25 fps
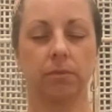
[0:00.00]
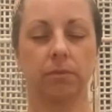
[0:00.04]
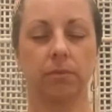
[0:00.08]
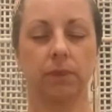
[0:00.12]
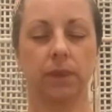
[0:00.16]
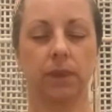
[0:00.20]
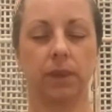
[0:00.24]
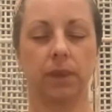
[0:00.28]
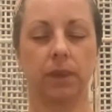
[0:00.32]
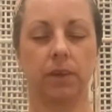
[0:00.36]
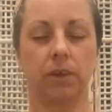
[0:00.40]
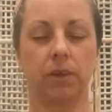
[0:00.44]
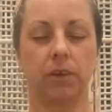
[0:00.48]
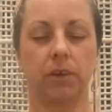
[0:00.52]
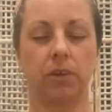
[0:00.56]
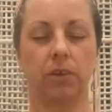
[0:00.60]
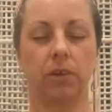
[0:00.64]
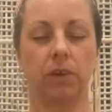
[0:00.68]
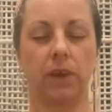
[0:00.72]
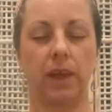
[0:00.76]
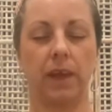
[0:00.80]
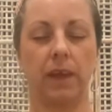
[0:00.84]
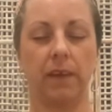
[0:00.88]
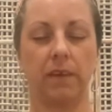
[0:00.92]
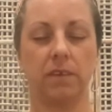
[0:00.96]
And on your
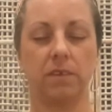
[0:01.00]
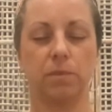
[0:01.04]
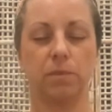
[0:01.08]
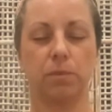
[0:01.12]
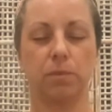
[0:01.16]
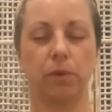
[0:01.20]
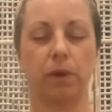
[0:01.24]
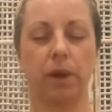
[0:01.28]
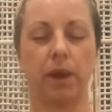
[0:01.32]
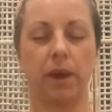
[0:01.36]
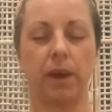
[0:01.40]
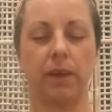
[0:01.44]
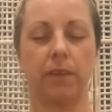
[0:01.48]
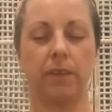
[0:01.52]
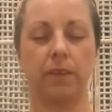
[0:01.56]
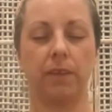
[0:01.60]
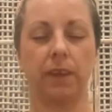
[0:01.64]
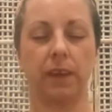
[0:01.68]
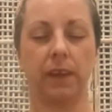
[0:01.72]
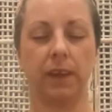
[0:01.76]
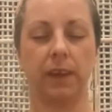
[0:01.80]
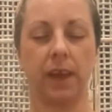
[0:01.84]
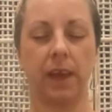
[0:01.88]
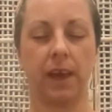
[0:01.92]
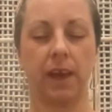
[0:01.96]
next breath,
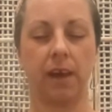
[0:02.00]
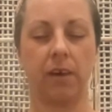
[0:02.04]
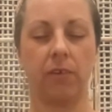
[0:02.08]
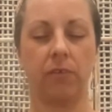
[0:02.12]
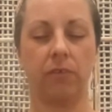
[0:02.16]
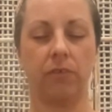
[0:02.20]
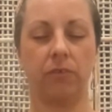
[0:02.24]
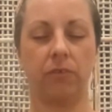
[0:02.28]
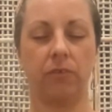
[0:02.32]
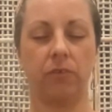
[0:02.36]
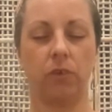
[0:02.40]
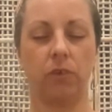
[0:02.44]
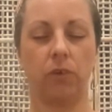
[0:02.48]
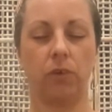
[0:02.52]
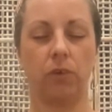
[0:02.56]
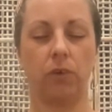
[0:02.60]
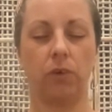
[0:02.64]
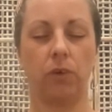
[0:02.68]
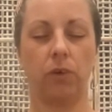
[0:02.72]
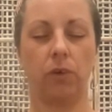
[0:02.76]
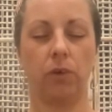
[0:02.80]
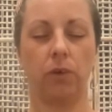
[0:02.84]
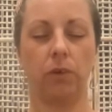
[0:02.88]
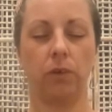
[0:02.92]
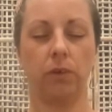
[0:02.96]
inhale
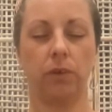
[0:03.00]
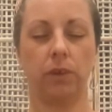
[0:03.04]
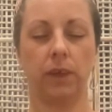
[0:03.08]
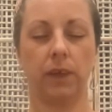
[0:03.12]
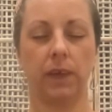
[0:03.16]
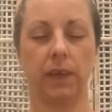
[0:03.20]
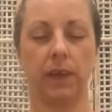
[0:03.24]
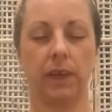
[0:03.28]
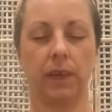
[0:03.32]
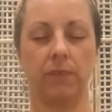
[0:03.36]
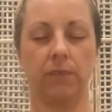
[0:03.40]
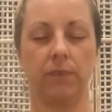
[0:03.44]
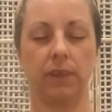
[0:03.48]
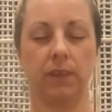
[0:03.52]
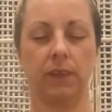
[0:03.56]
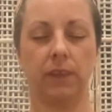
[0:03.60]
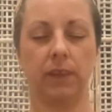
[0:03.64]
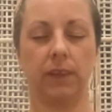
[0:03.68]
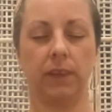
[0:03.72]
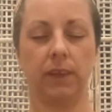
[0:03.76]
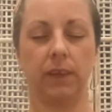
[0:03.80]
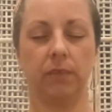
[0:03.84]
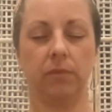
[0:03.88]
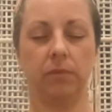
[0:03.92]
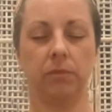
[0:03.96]
4
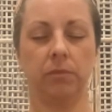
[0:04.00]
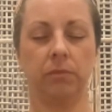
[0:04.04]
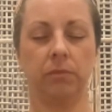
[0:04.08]
evenly.